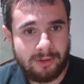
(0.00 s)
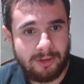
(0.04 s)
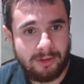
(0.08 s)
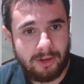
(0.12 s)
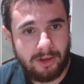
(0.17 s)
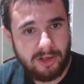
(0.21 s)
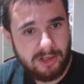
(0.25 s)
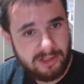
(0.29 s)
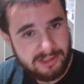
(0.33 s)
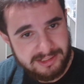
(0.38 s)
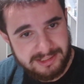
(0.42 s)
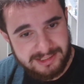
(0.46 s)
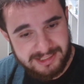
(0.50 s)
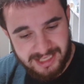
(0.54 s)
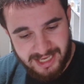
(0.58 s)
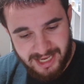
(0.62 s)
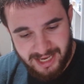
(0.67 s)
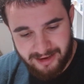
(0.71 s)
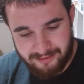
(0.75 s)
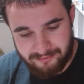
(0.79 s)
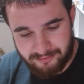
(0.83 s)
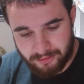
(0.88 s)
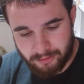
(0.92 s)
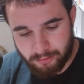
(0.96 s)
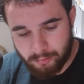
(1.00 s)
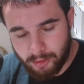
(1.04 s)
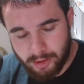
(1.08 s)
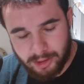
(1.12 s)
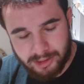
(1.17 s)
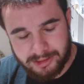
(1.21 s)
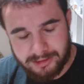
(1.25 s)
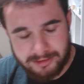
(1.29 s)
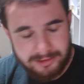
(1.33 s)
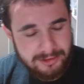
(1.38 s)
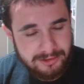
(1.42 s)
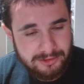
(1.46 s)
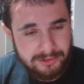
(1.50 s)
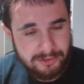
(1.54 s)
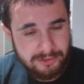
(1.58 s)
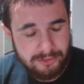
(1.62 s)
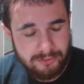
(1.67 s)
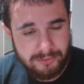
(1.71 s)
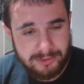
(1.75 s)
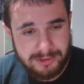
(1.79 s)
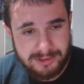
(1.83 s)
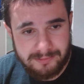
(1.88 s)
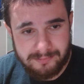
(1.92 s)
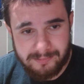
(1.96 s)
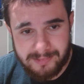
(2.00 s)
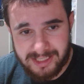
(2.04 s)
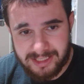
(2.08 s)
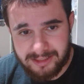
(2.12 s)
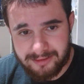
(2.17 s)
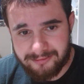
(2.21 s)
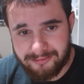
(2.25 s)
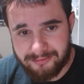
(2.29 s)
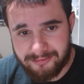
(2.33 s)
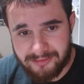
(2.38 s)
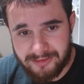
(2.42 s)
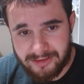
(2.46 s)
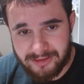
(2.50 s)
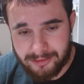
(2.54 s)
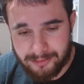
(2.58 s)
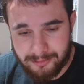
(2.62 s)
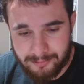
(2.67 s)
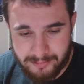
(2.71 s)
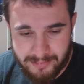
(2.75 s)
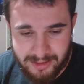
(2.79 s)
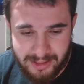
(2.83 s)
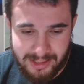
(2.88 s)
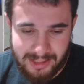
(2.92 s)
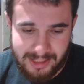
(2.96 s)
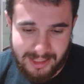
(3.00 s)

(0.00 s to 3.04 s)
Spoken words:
All he's ever wanted to do was make film.